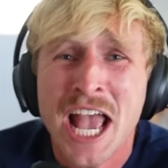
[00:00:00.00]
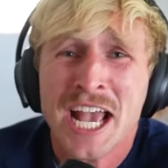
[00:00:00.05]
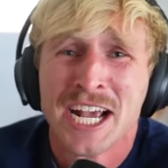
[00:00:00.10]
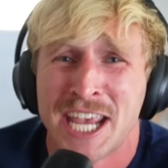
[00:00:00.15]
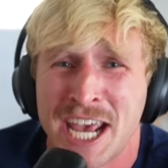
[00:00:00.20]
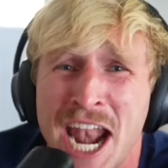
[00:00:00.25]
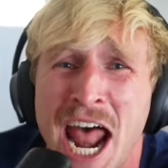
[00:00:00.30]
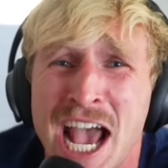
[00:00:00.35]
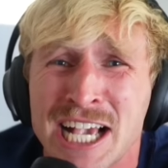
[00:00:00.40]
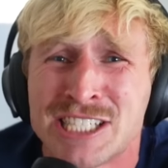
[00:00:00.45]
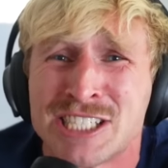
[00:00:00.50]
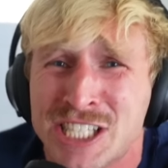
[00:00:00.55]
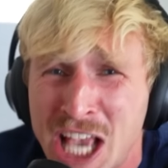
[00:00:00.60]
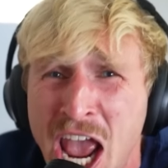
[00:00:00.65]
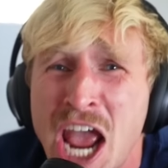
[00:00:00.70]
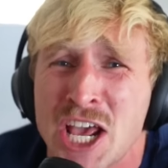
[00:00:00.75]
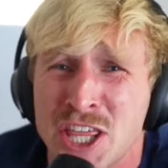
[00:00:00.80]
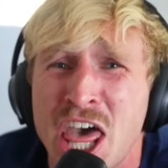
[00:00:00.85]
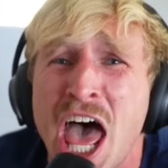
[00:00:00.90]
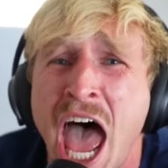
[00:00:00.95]
Can I
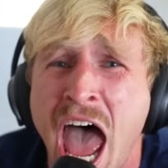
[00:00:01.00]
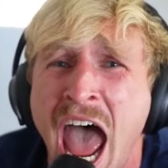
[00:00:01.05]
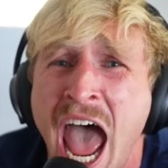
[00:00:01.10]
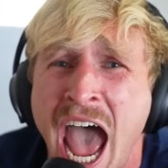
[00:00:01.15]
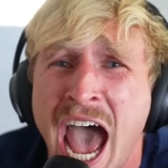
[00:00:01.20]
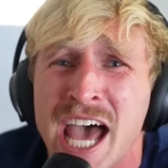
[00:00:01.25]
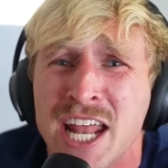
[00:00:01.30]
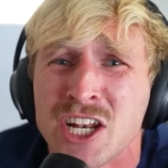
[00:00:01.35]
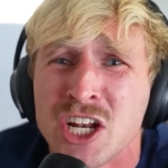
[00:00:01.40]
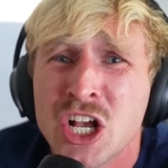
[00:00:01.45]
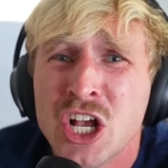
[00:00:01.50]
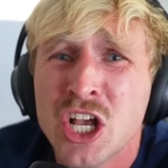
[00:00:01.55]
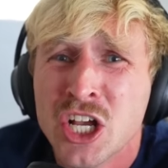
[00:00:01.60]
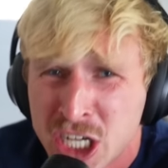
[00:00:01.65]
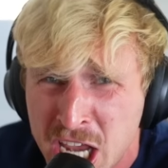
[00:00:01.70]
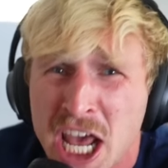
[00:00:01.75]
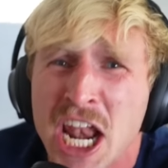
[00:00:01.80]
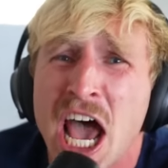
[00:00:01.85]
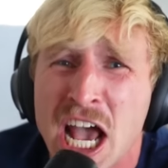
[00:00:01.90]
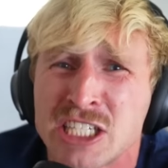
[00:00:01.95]
say that?
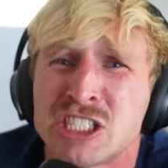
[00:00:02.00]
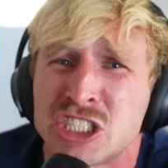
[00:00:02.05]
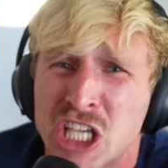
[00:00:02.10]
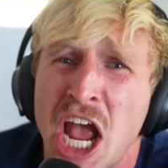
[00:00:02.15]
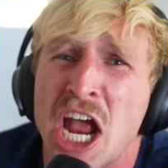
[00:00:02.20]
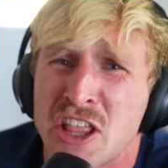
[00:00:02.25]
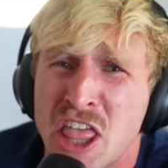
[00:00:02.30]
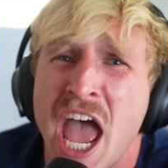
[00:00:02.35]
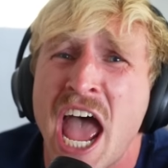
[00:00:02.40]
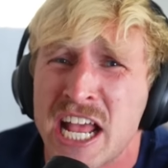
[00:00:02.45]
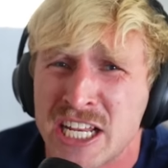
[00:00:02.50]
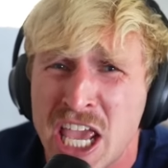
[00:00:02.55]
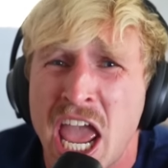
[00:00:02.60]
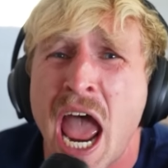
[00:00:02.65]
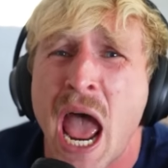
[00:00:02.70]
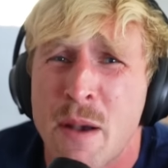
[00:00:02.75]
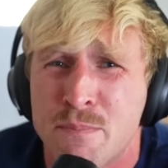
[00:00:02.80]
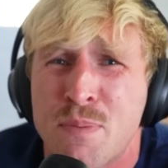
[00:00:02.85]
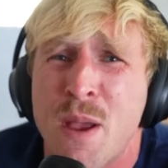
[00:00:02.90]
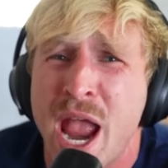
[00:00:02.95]
Can I say that?
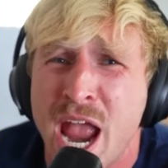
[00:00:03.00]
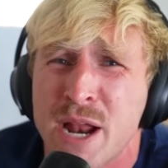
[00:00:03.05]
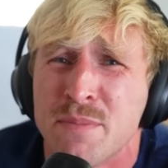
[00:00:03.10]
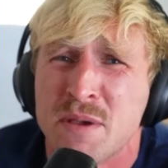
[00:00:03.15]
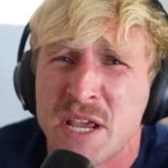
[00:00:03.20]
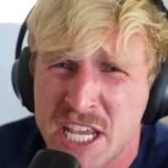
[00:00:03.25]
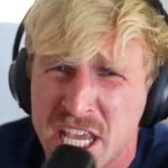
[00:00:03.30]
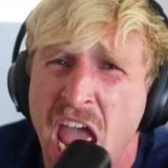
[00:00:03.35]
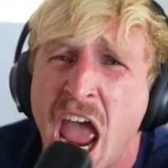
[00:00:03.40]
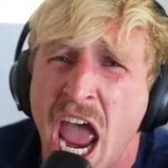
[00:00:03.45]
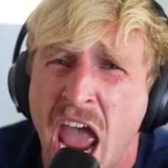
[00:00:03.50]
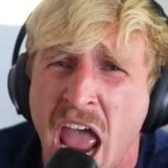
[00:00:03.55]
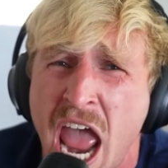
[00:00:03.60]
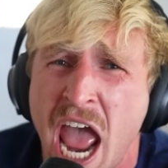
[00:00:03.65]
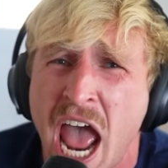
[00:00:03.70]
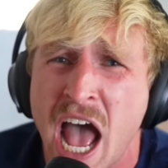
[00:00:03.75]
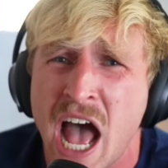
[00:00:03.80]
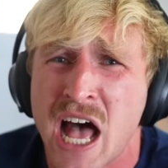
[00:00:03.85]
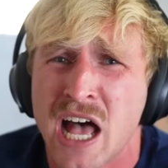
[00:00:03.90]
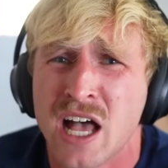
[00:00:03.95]
Yeah, ban me,
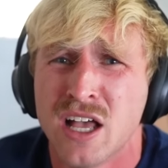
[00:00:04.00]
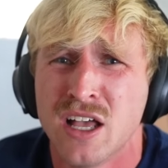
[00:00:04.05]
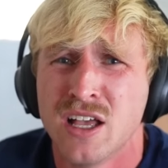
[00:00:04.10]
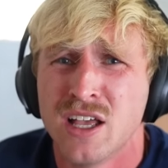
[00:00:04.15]
yeah.